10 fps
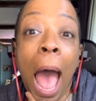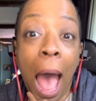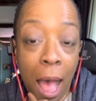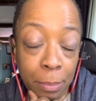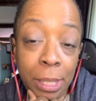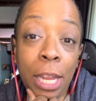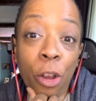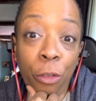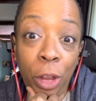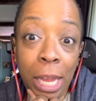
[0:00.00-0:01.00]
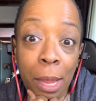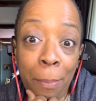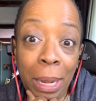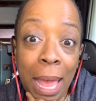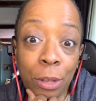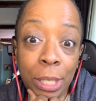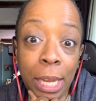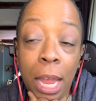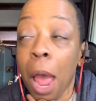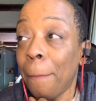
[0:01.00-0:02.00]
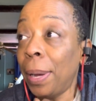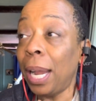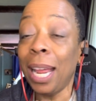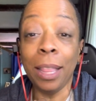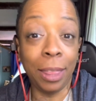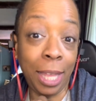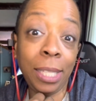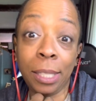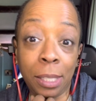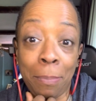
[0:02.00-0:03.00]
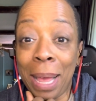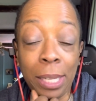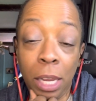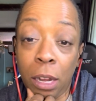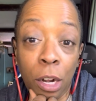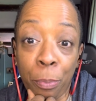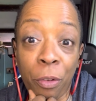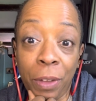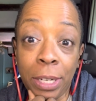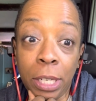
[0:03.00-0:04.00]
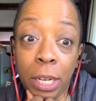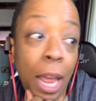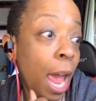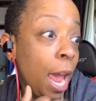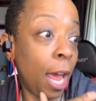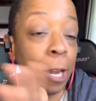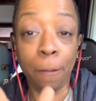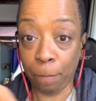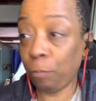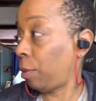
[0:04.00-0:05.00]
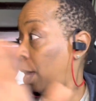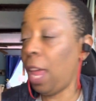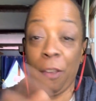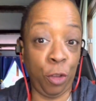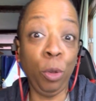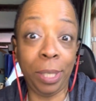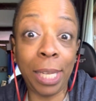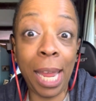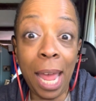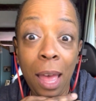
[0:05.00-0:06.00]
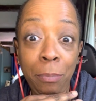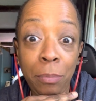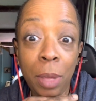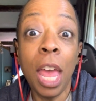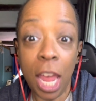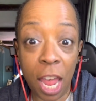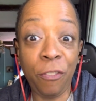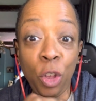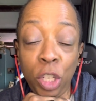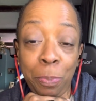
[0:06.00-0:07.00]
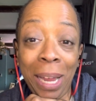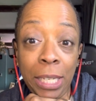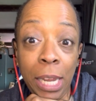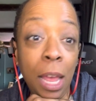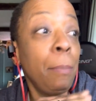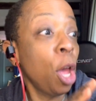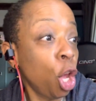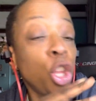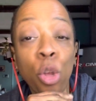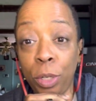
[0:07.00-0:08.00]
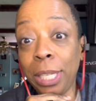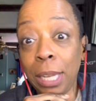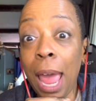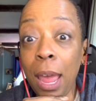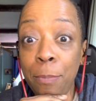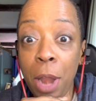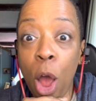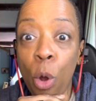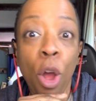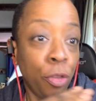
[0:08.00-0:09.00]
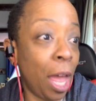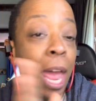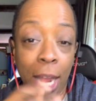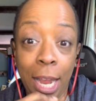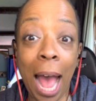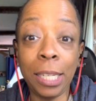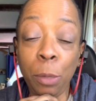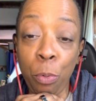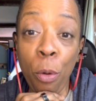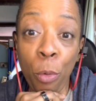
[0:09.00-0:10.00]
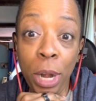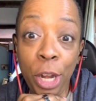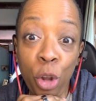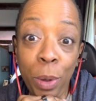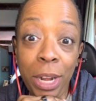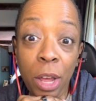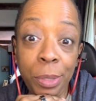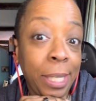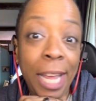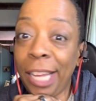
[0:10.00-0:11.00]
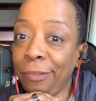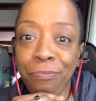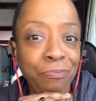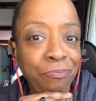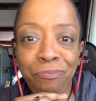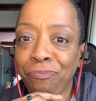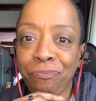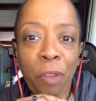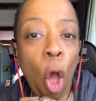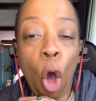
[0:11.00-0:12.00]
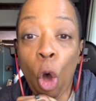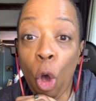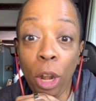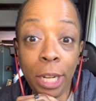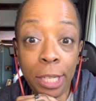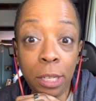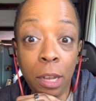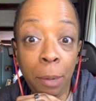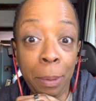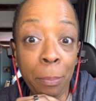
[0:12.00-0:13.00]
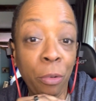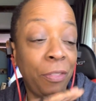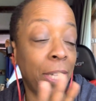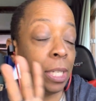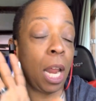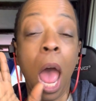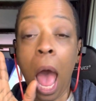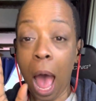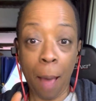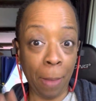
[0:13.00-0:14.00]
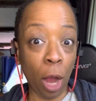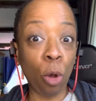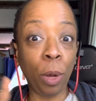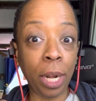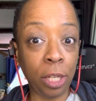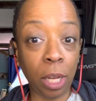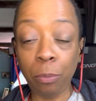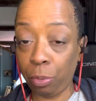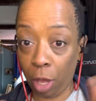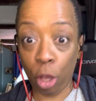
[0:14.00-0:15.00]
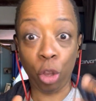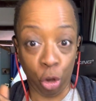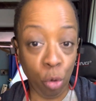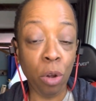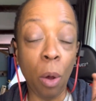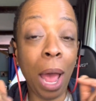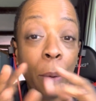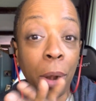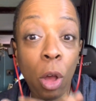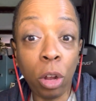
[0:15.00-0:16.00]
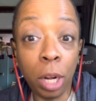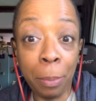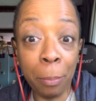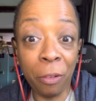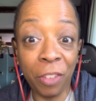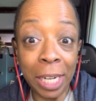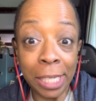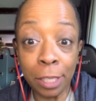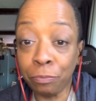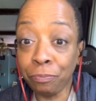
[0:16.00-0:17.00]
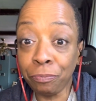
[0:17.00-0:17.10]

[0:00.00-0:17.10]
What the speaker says: I'm scared for Ian Palowski, but this is a mess he could have prevented. And if you see him, if you speak to him, you just let him know that gossip, rumor, and innuendo said all of this could have been prevented. I'm not going to get into, you know how it all could have been prevented.